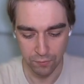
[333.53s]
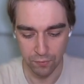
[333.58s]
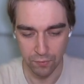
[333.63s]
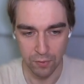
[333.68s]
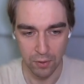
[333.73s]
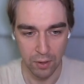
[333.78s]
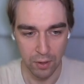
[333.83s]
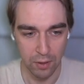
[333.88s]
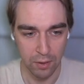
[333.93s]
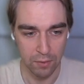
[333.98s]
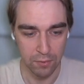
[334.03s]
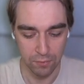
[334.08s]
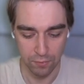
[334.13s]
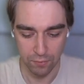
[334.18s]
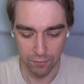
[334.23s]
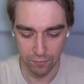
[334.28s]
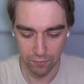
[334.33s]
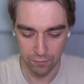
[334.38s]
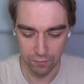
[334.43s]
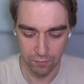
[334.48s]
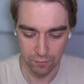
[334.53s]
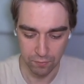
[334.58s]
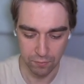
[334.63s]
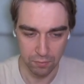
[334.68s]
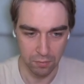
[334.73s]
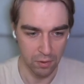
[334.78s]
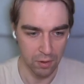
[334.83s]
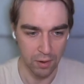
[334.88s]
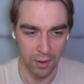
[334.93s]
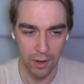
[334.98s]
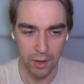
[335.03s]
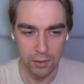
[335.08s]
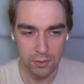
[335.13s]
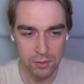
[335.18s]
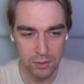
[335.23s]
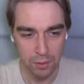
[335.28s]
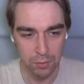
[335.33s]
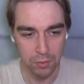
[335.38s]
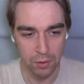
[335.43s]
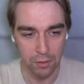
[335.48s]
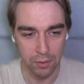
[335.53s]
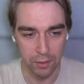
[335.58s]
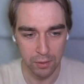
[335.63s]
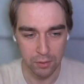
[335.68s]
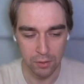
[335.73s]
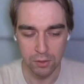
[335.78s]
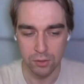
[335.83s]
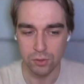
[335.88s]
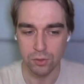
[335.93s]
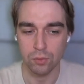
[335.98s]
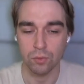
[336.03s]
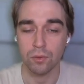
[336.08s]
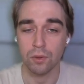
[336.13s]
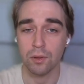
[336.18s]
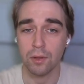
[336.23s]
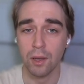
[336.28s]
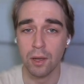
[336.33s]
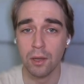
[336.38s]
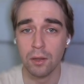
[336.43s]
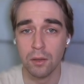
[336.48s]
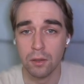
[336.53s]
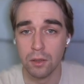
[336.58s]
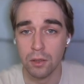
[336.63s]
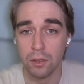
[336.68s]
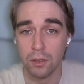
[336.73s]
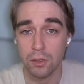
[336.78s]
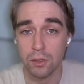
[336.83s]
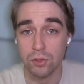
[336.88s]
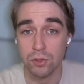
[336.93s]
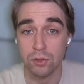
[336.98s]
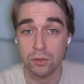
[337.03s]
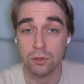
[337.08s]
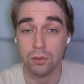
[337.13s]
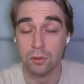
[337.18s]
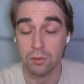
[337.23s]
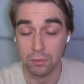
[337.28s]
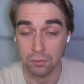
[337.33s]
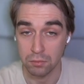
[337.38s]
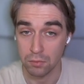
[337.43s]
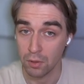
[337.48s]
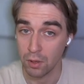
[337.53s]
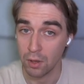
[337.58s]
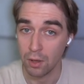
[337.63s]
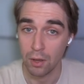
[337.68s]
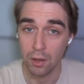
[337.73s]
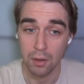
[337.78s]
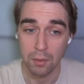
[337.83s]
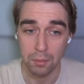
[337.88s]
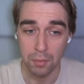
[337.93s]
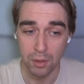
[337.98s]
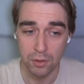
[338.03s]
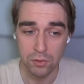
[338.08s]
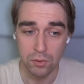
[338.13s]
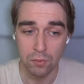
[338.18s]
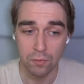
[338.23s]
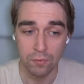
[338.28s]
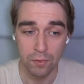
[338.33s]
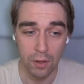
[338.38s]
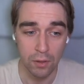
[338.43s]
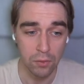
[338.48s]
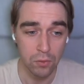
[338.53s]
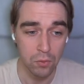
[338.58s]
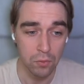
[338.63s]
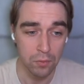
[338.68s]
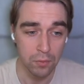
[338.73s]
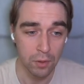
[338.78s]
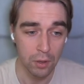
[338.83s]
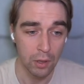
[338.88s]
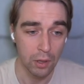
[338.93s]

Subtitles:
5, 9, something like this. So the 9 is the maximum value,